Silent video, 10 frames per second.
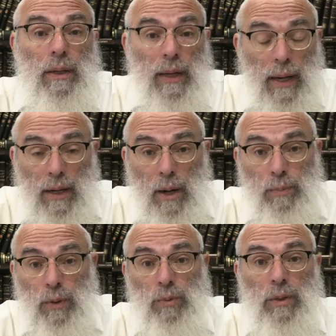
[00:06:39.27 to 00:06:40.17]
Get
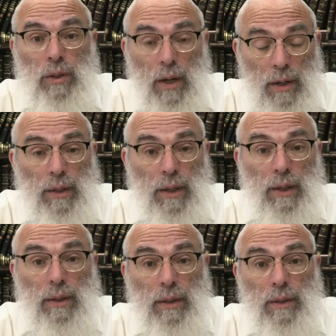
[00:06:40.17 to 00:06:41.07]
up, you
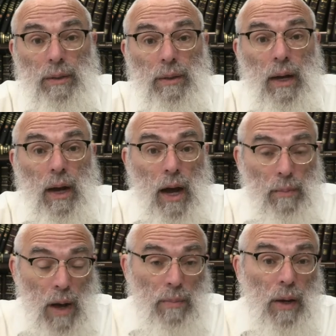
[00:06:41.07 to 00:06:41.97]
donkey.
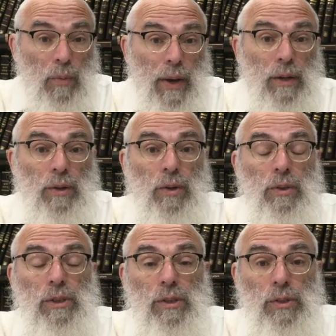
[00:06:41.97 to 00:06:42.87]
I'm on my way to
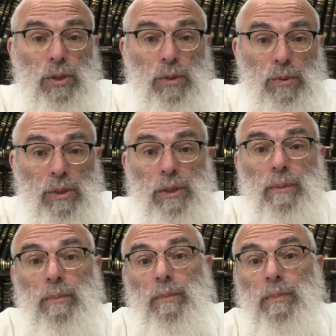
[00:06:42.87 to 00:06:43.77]
curse the
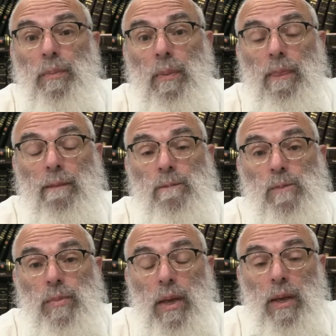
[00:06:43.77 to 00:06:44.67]
Jews.
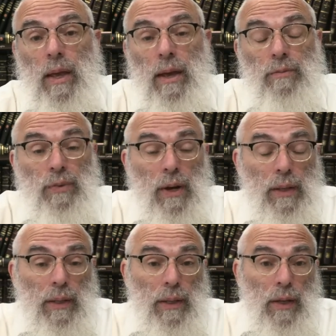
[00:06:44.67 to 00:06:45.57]
And
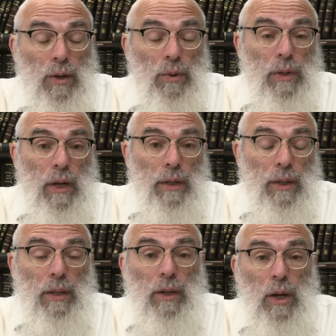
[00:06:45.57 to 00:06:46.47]
finally, they go
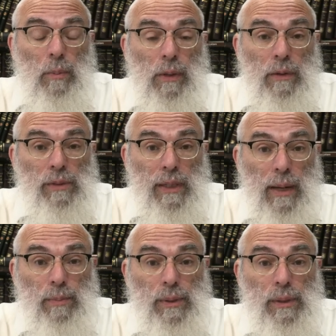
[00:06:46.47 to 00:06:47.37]
another couple of
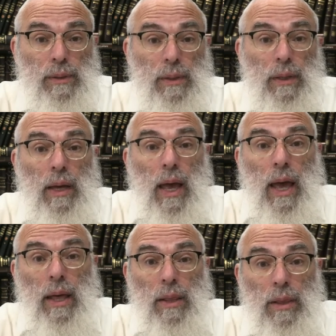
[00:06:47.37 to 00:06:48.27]
steps,
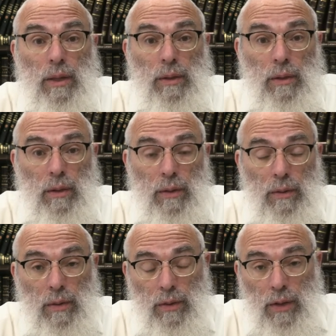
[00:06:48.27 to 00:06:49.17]
and the
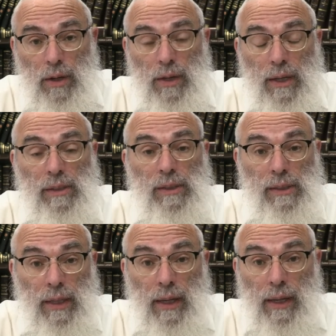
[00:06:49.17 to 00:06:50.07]
donkey,
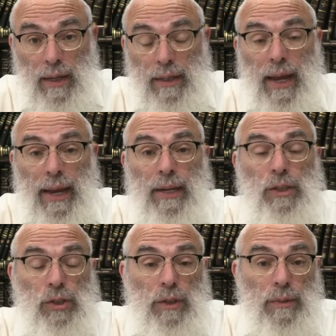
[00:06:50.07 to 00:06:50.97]
seeing an
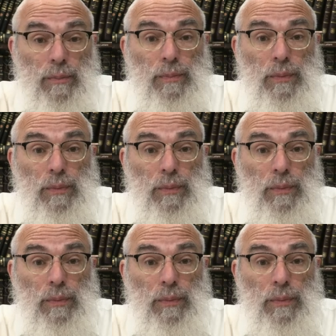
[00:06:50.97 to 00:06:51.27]
angel